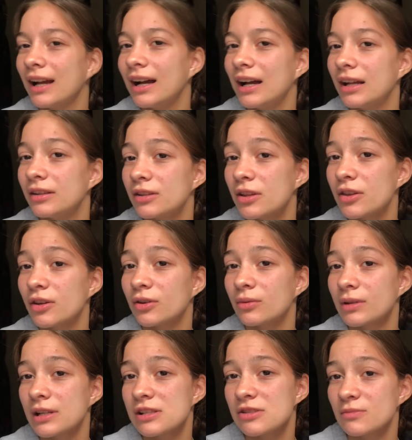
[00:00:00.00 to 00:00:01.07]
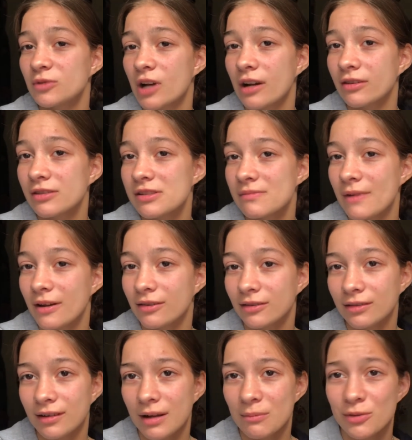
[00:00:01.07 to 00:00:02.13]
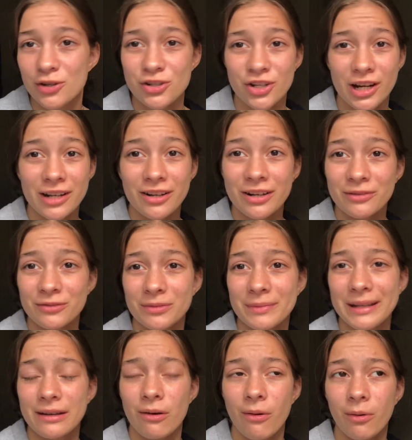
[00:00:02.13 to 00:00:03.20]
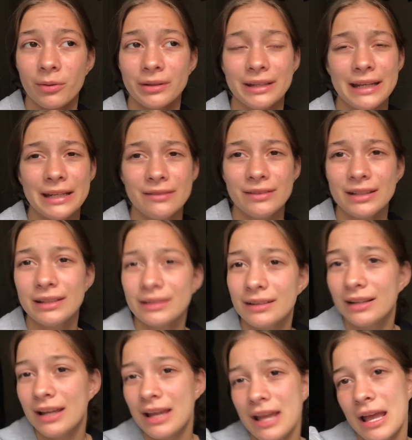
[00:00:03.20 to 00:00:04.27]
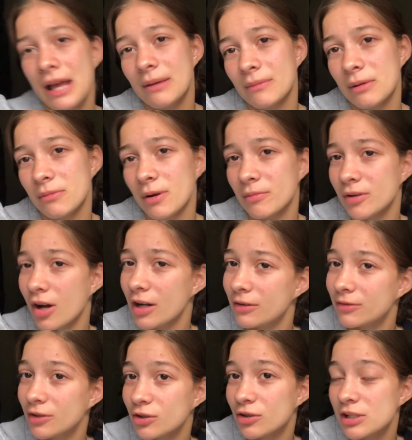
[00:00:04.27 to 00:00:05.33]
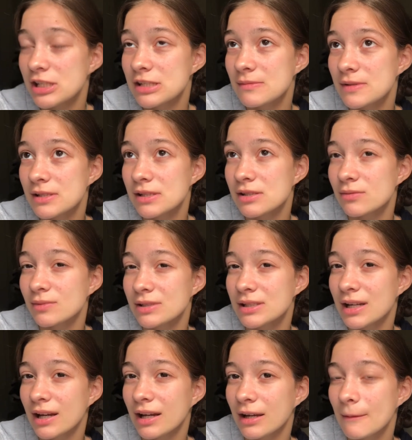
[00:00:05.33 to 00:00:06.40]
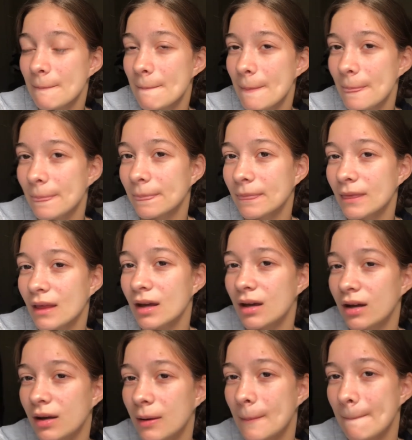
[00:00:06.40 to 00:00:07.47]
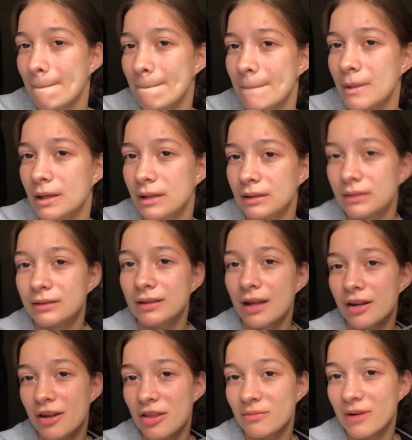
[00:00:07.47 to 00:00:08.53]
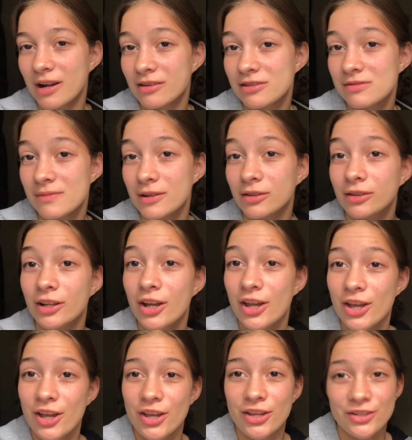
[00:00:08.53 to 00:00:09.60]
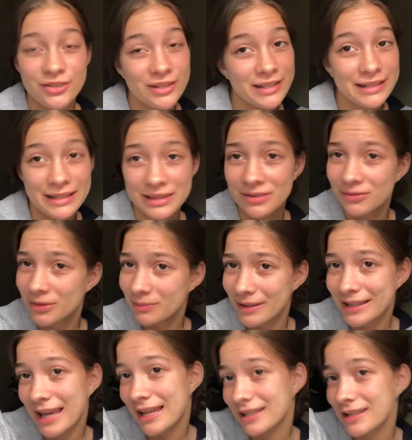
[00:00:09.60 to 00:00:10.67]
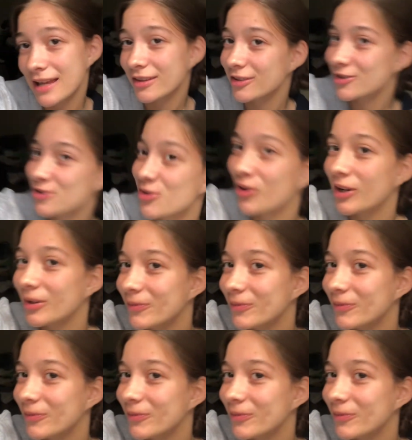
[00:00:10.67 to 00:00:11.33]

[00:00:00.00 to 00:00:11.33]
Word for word: Uh, the third one, it's a miraculous medal. sure from like Old Navy. My mom got it for Christmas one time. Um, but another miraculous medal. You can get them from like any Catholic store.